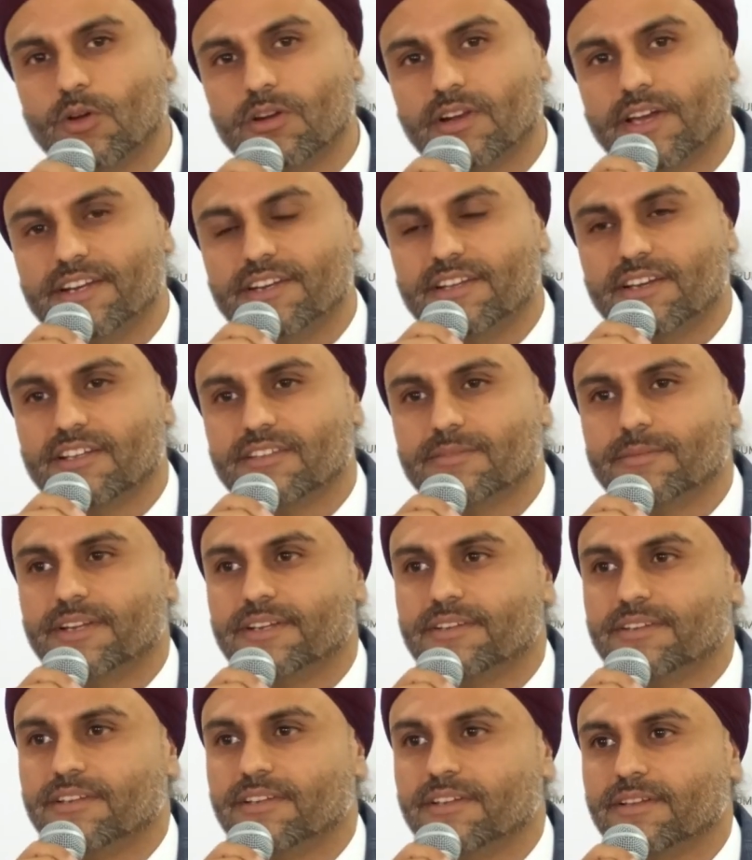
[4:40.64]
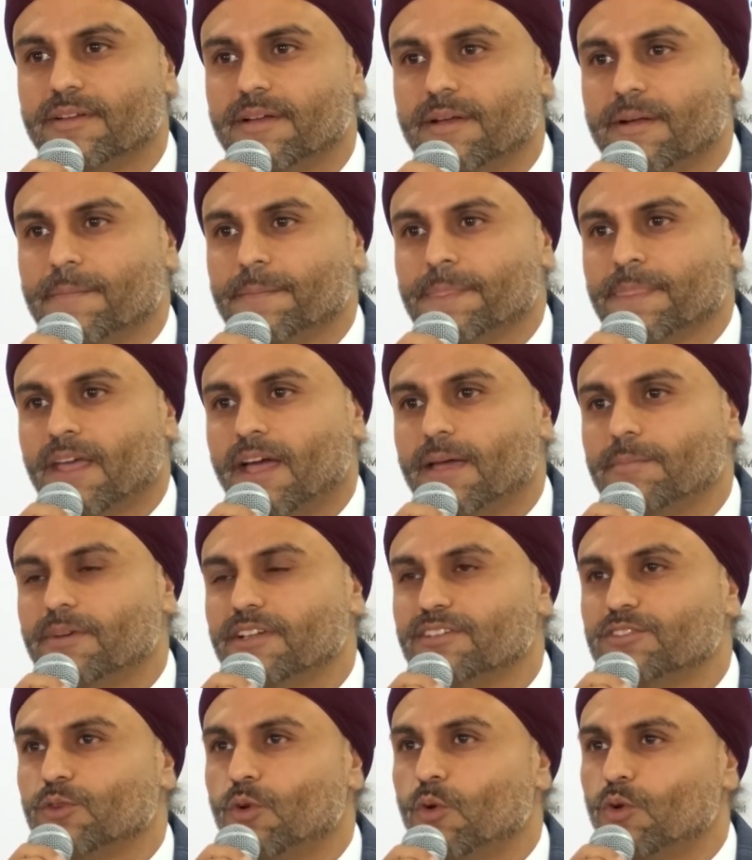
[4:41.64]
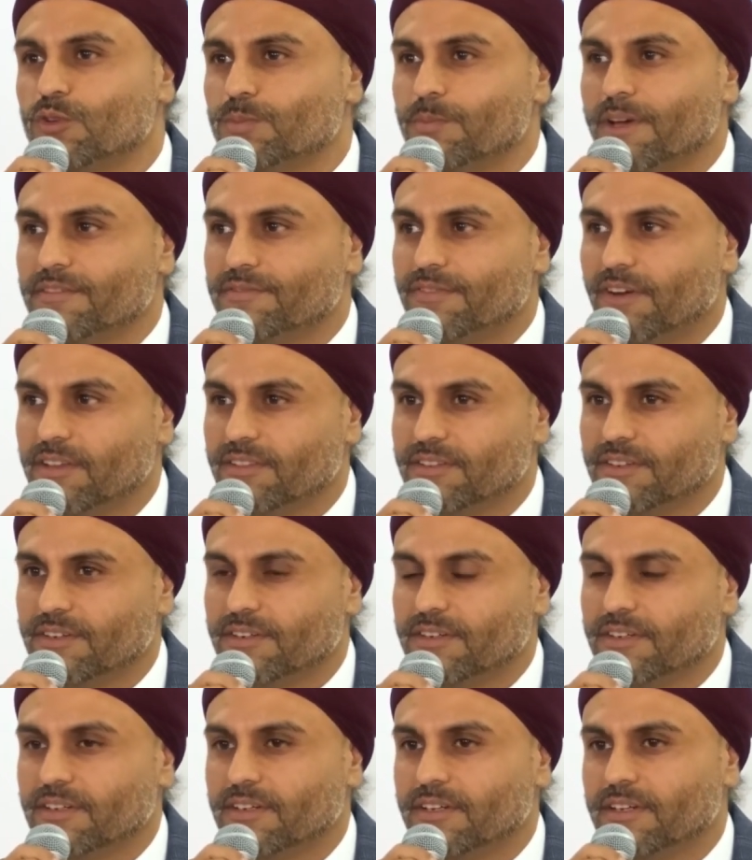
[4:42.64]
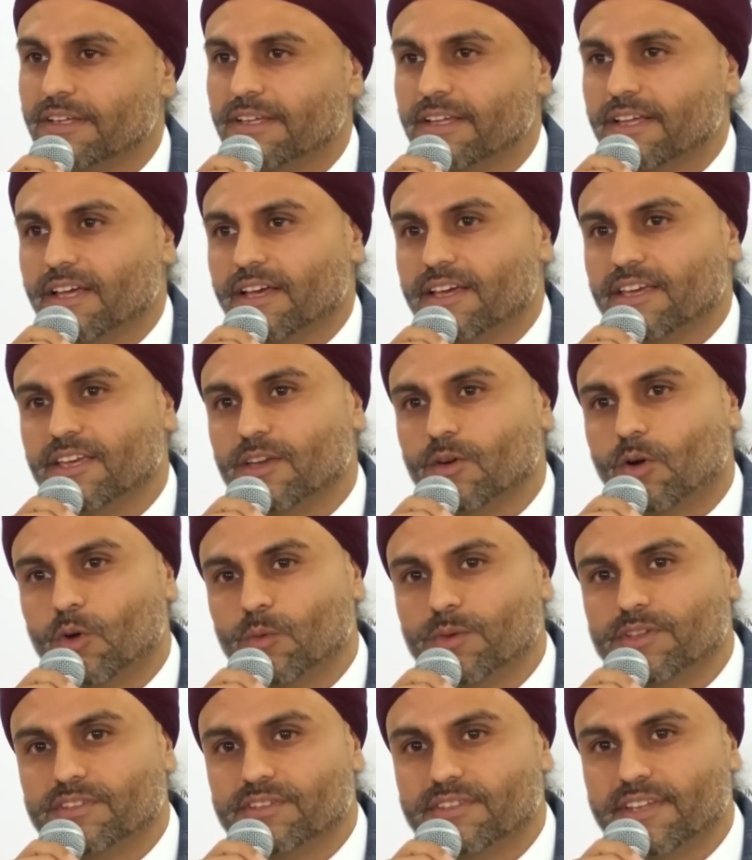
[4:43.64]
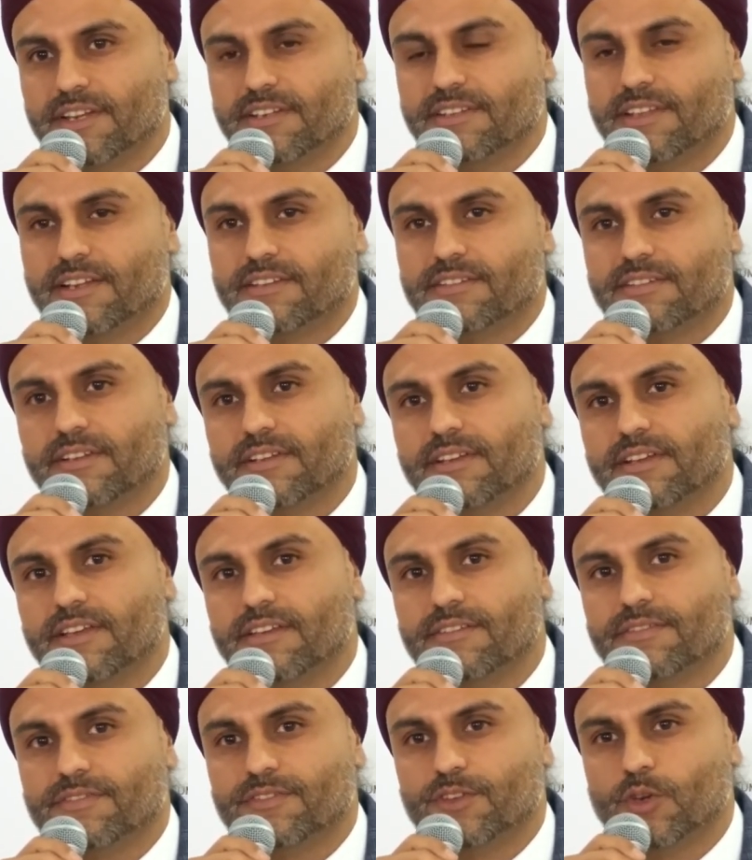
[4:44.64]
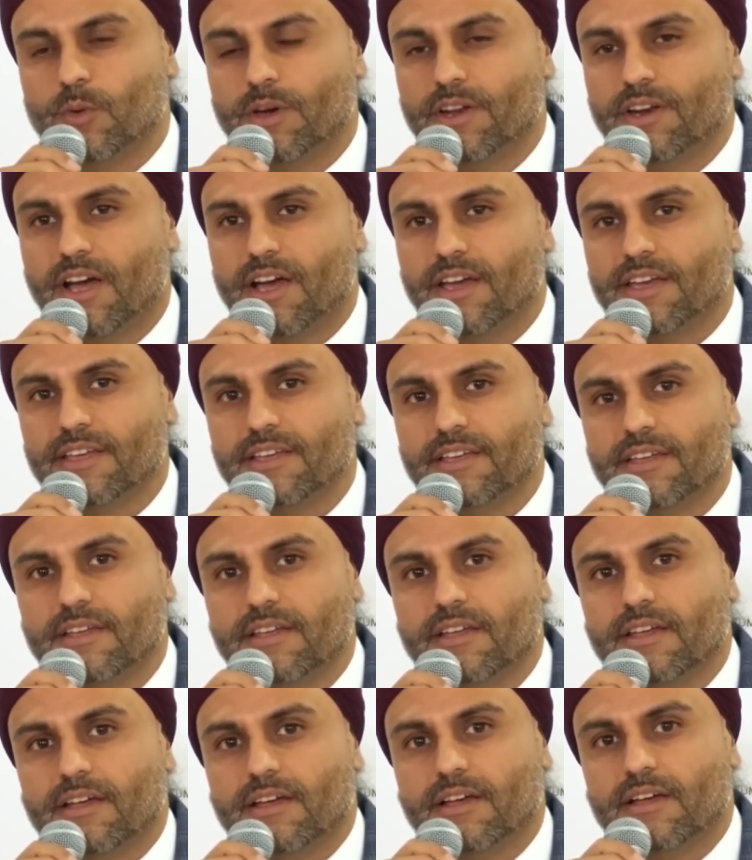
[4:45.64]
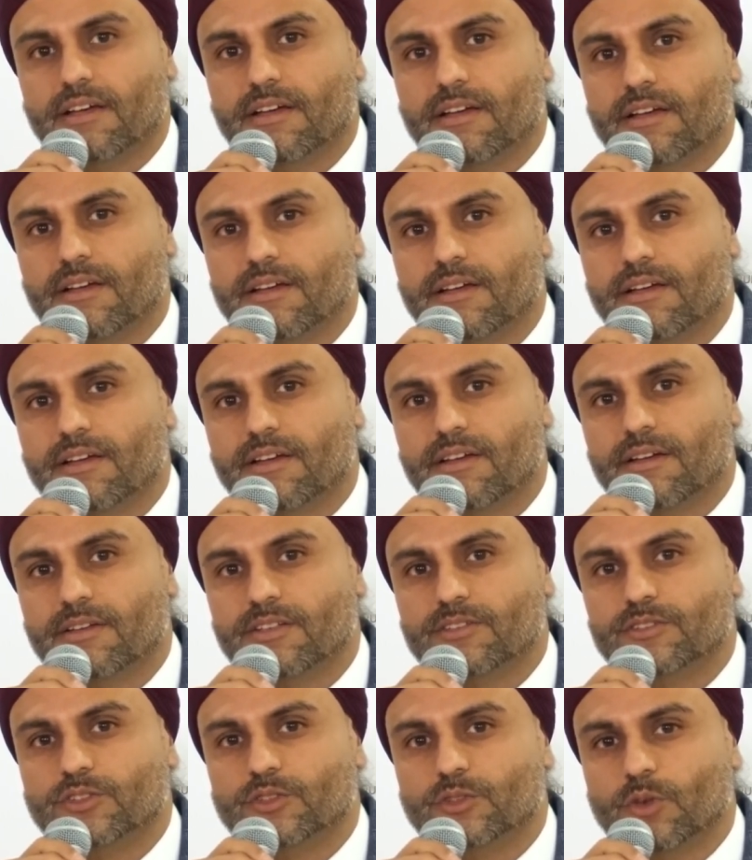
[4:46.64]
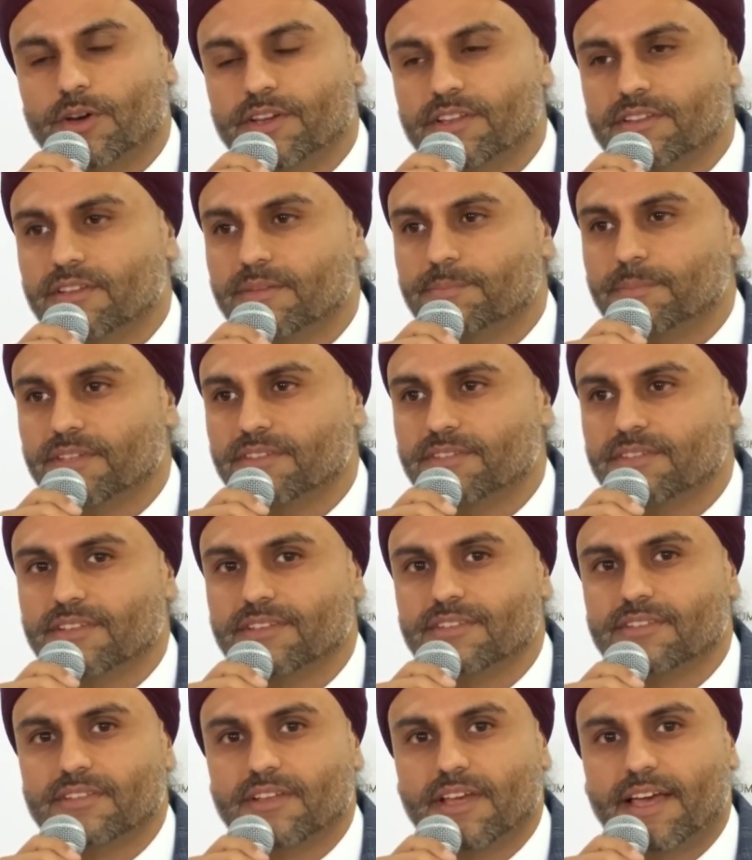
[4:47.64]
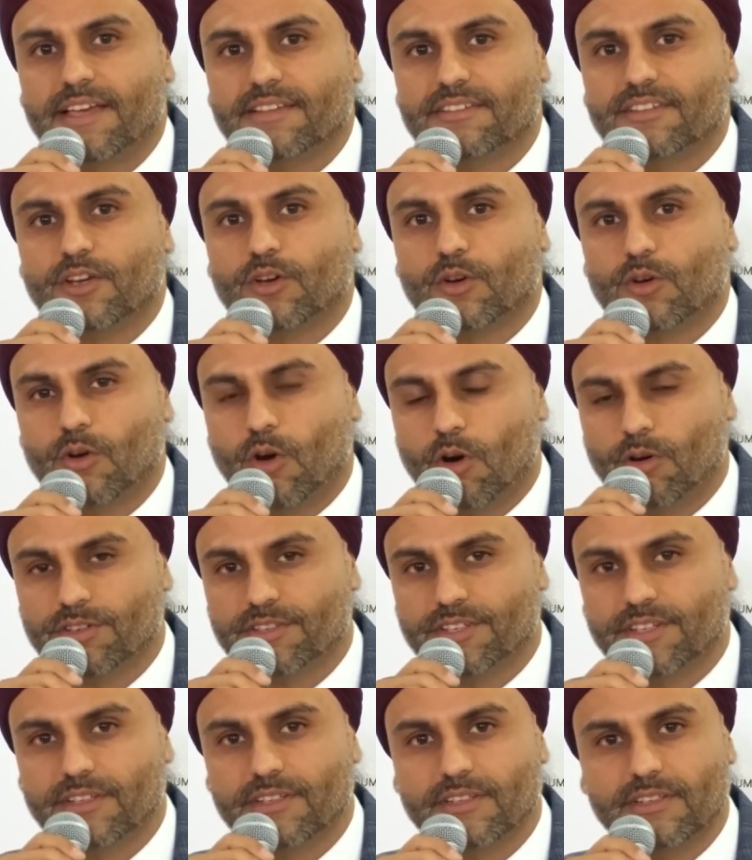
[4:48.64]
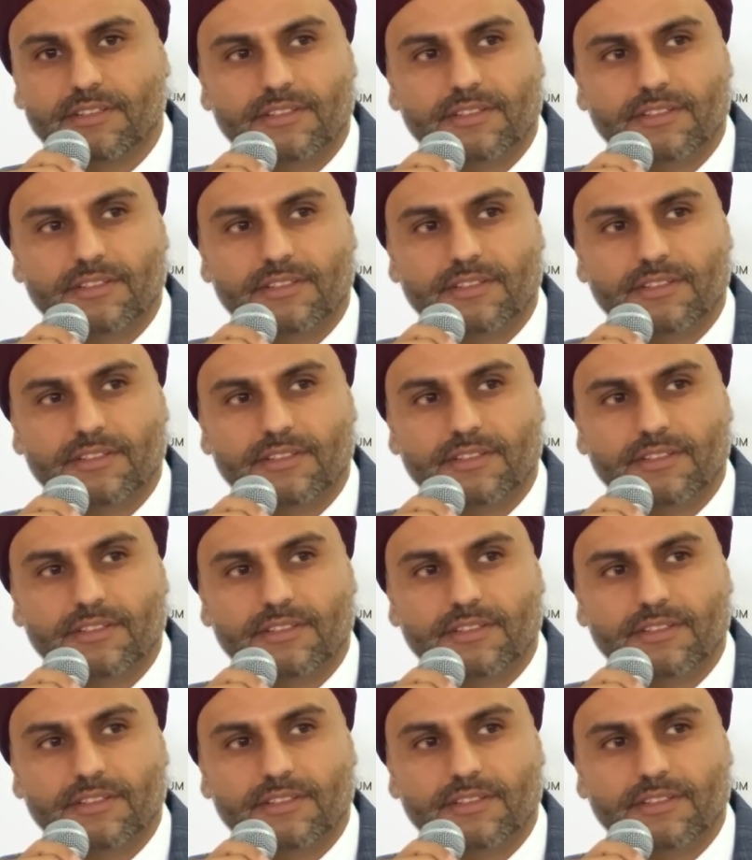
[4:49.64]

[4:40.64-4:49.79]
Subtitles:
ideas. But I must quote my father. He always said that if you and I join the business as a cocktail,